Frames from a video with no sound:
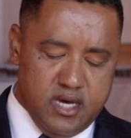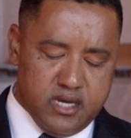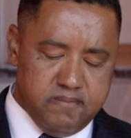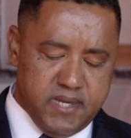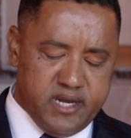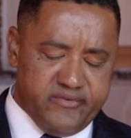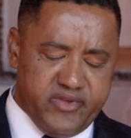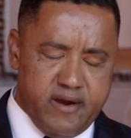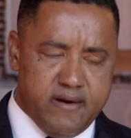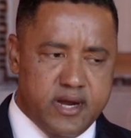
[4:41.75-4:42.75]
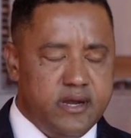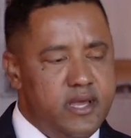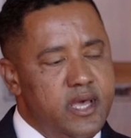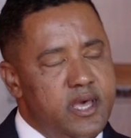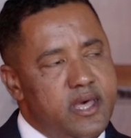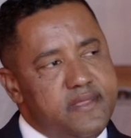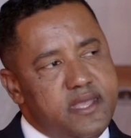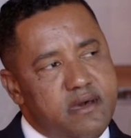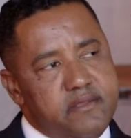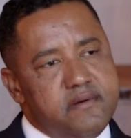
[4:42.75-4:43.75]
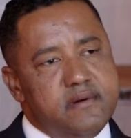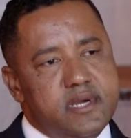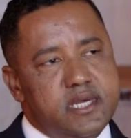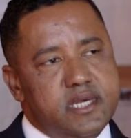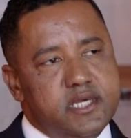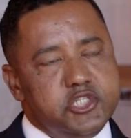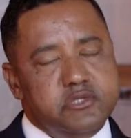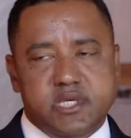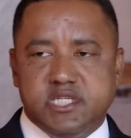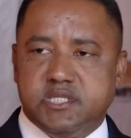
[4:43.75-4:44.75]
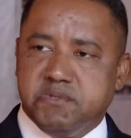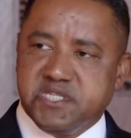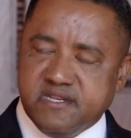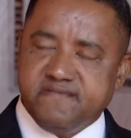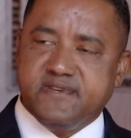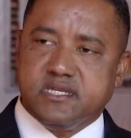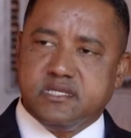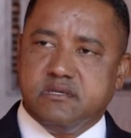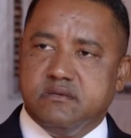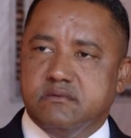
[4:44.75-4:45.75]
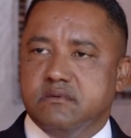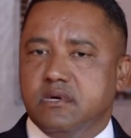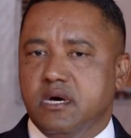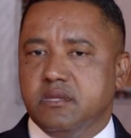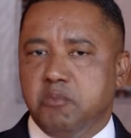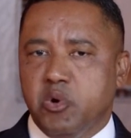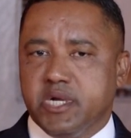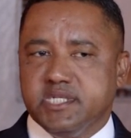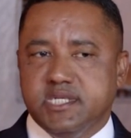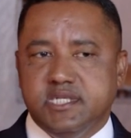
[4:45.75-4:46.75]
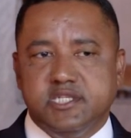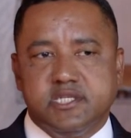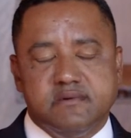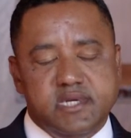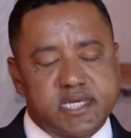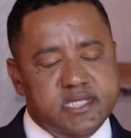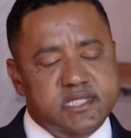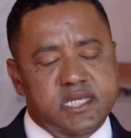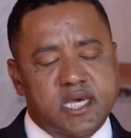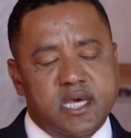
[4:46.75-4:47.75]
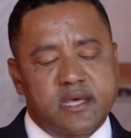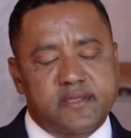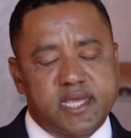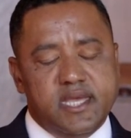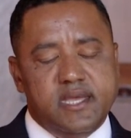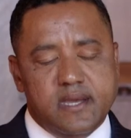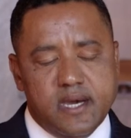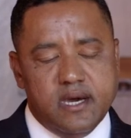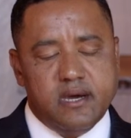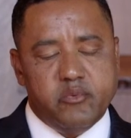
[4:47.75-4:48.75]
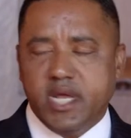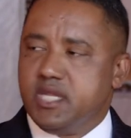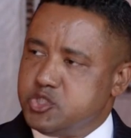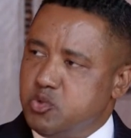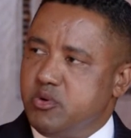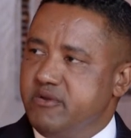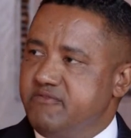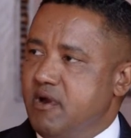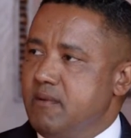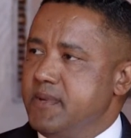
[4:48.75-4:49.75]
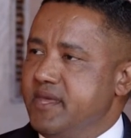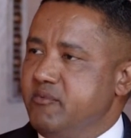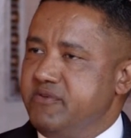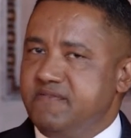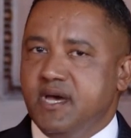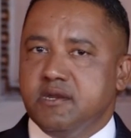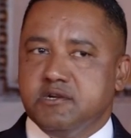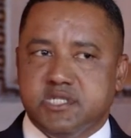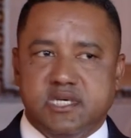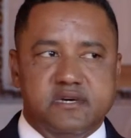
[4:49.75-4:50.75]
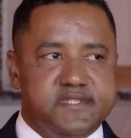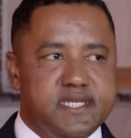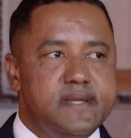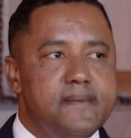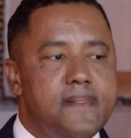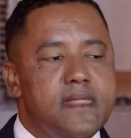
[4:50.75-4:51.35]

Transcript: competitive carrier. The other issue that's specific to the mortgage industry is the regulatory environment that we find ourselves in.